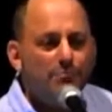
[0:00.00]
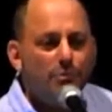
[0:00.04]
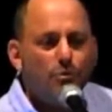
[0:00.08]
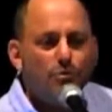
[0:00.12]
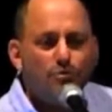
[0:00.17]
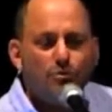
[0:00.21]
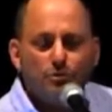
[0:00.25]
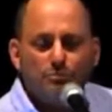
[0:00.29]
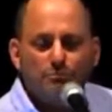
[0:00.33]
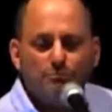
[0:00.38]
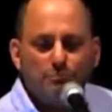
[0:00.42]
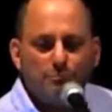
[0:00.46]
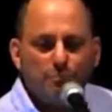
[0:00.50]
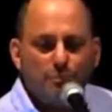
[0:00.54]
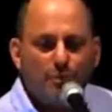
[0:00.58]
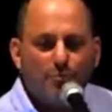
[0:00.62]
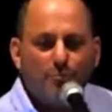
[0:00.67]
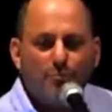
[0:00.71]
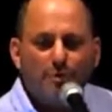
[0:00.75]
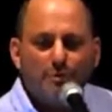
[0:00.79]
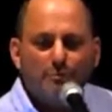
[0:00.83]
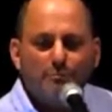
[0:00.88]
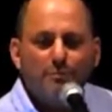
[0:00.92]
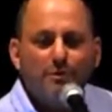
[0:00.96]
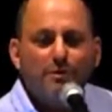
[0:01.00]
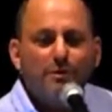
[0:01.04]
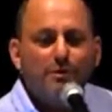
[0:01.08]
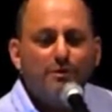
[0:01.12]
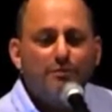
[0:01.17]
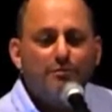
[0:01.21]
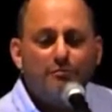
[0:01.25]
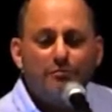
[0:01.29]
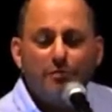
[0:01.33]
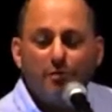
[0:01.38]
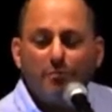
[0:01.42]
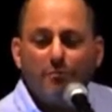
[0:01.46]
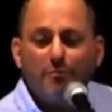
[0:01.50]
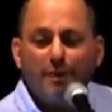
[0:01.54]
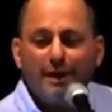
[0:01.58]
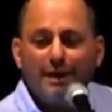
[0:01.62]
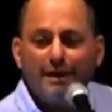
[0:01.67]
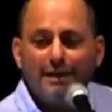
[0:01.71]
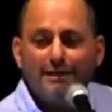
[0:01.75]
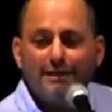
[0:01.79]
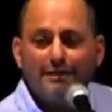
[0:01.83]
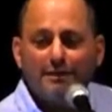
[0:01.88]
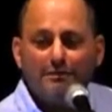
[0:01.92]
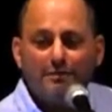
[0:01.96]
motion problem from
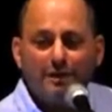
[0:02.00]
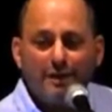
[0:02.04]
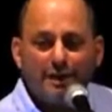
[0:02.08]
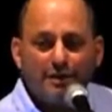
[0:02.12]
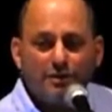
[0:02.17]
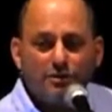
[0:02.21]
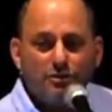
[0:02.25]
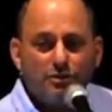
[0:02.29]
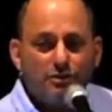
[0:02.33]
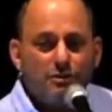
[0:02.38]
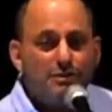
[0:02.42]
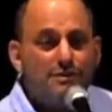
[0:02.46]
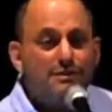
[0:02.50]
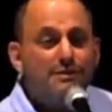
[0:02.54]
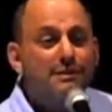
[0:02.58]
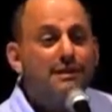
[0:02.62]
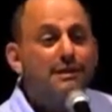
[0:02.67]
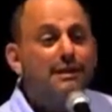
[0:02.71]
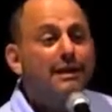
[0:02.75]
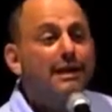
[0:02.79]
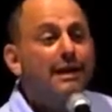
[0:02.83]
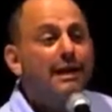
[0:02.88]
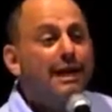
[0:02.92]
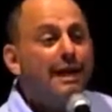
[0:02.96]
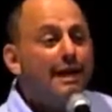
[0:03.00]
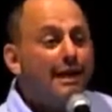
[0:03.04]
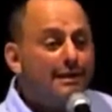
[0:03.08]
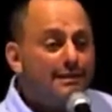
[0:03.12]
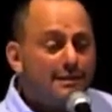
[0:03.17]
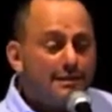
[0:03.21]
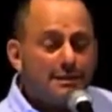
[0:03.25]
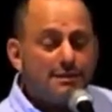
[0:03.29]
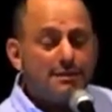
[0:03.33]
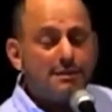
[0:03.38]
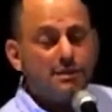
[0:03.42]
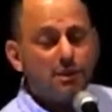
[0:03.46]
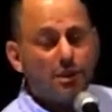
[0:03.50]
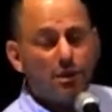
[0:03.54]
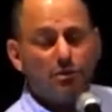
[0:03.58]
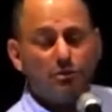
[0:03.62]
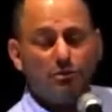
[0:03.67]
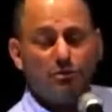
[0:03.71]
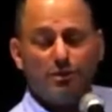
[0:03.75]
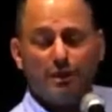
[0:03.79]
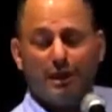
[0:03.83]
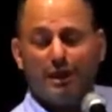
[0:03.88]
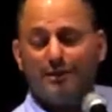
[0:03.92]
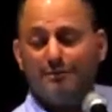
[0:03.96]
many directions. It is not
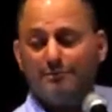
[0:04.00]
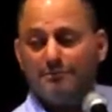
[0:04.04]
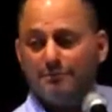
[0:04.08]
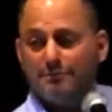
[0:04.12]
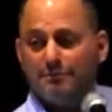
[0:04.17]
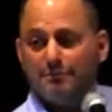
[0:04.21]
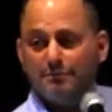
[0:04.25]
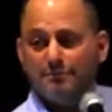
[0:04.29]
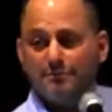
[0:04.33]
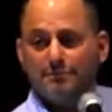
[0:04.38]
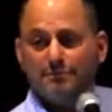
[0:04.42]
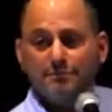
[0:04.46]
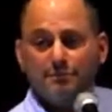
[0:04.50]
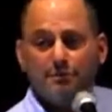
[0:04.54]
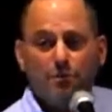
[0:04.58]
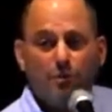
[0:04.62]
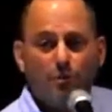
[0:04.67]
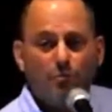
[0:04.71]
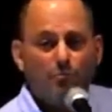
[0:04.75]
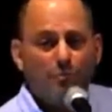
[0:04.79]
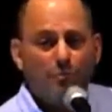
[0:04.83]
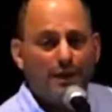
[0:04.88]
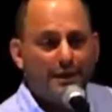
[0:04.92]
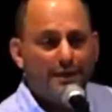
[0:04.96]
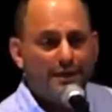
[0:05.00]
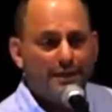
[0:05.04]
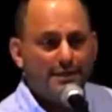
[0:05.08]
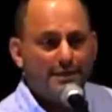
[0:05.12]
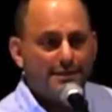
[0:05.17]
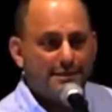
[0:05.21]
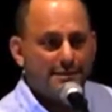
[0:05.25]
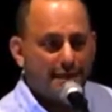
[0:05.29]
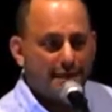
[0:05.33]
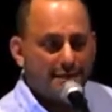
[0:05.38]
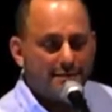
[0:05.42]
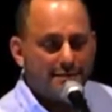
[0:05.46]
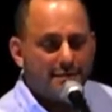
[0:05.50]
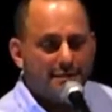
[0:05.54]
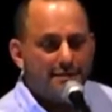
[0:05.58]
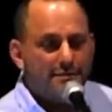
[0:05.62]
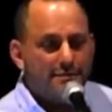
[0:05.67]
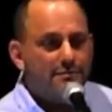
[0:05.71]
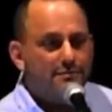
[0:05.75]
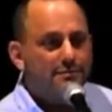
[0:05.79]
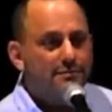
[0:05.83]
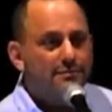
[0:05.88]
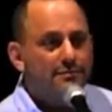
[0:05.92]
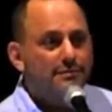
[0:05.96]
yet completely
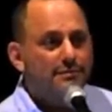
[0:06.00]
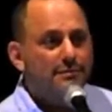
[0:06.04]
settled.